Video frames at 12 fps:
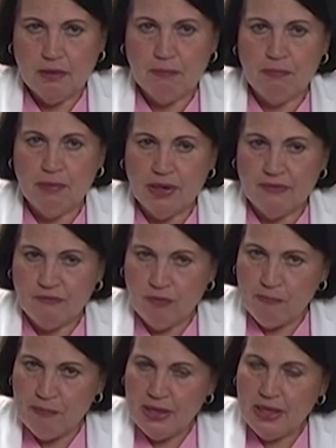But for
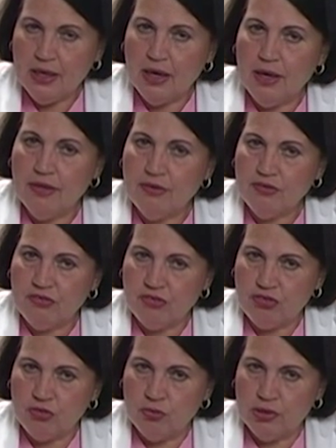many other
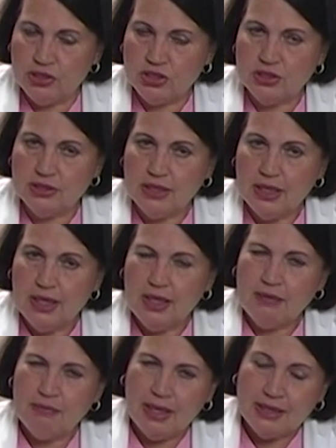situations,
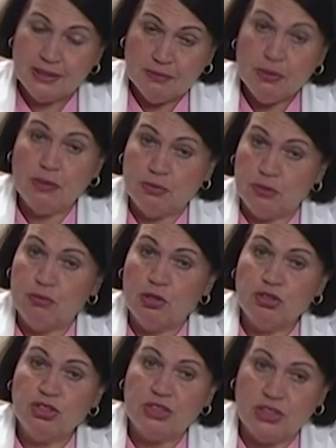and, and sometimes
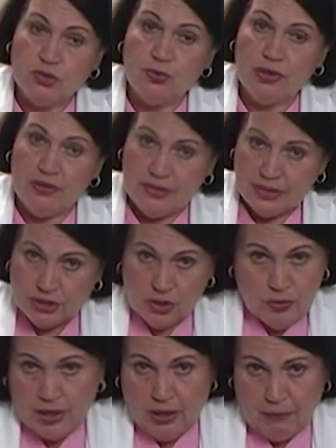emergencies where there is
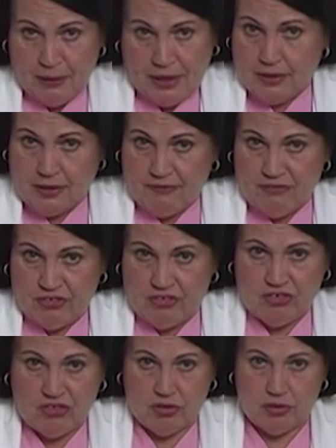no allopathic
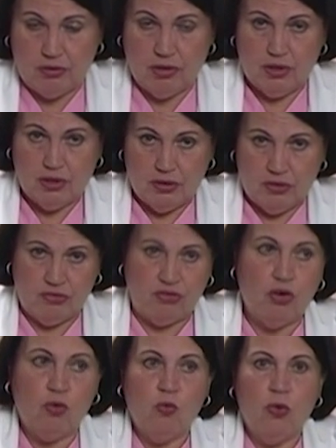physician, there's
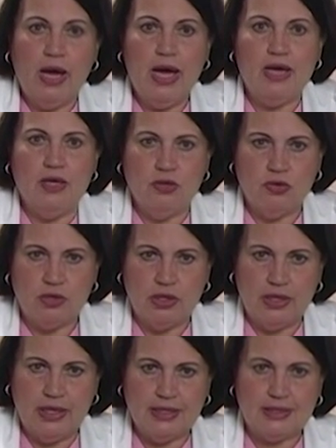no way you
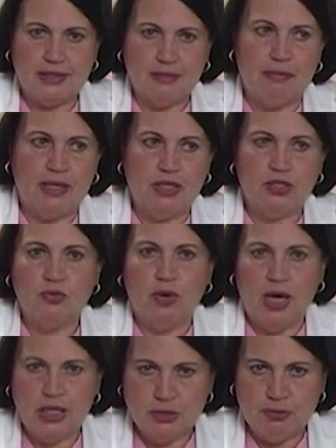can get somebody to a
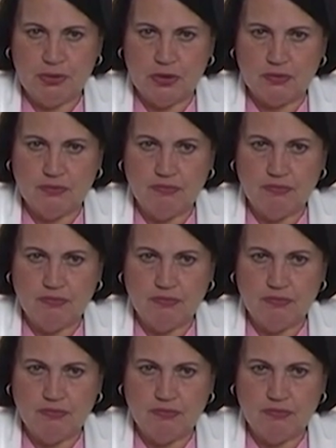hospital,